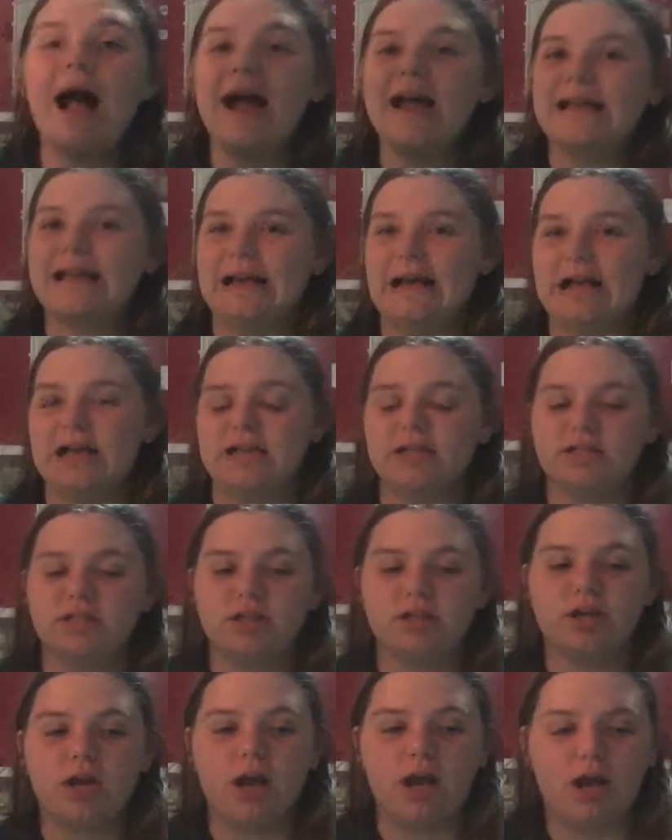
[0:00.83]
Hi guys,
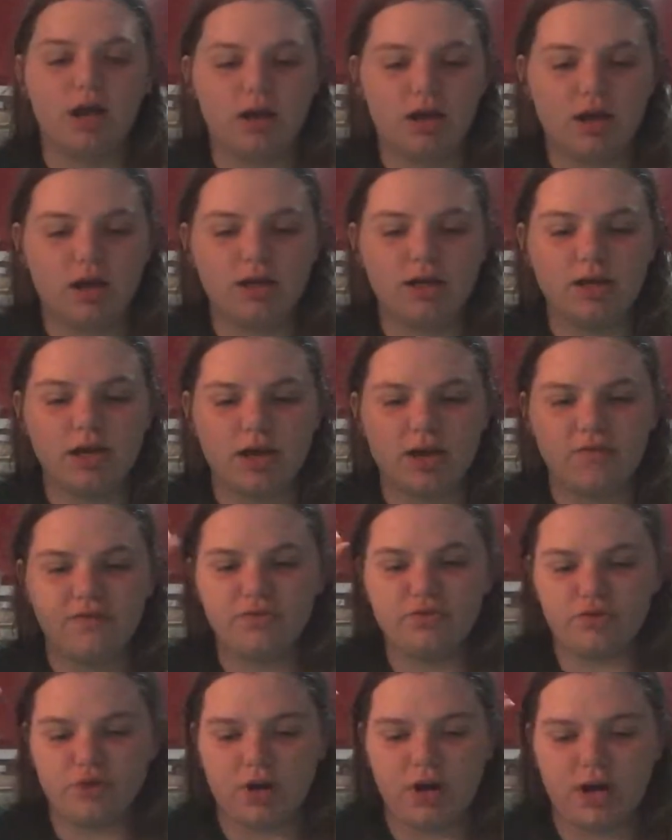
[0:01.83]
I
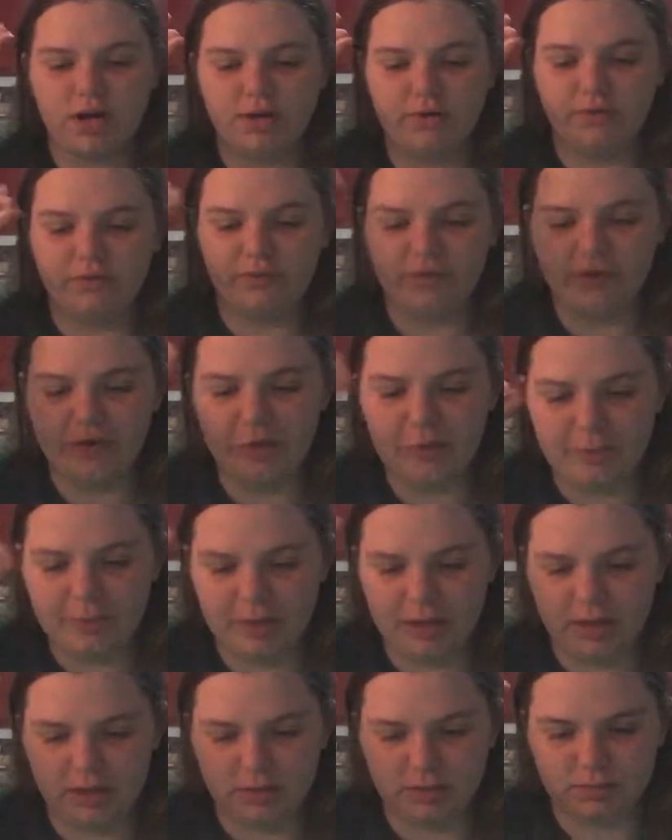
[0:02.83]
have tried
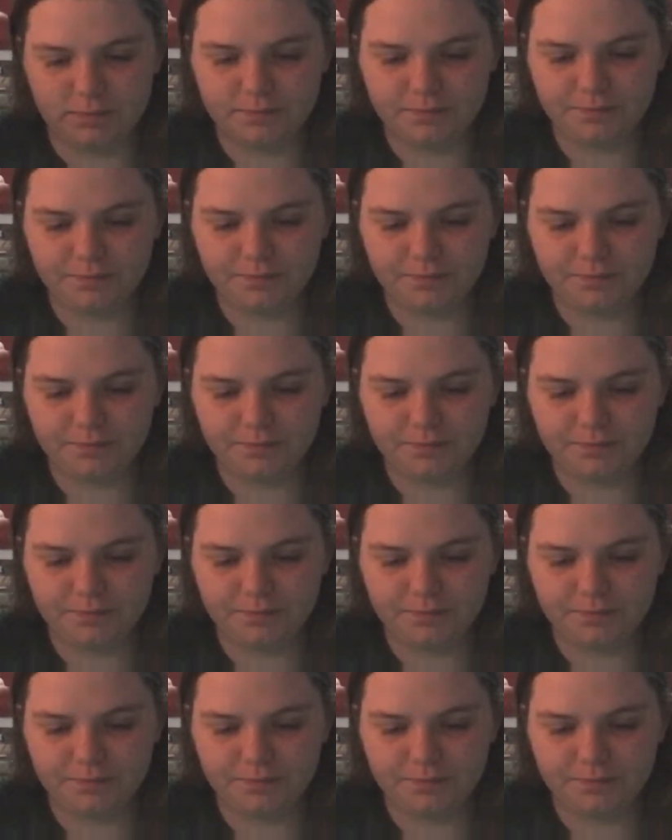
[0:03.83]
filming